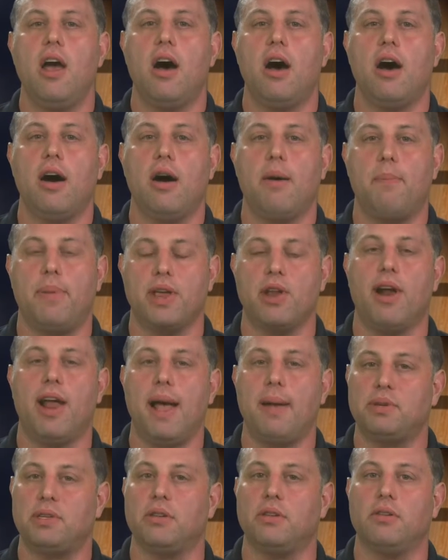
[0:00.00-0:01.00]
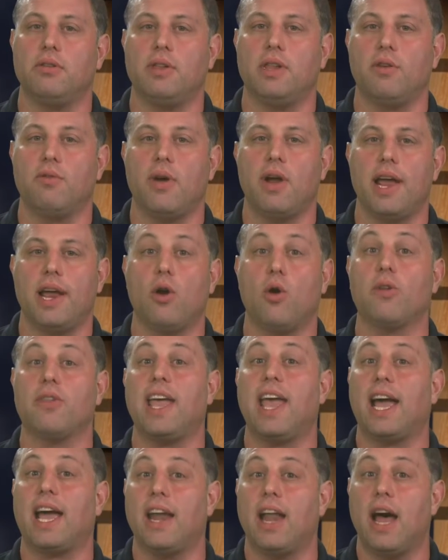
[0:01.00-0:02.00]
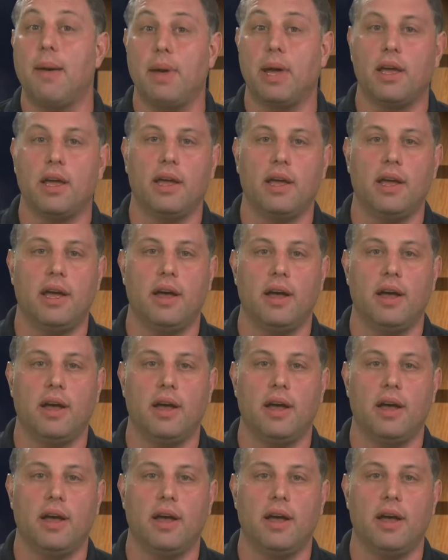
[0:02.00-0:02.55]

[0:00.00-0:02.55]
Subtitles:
But you're absolutely right. Or the economic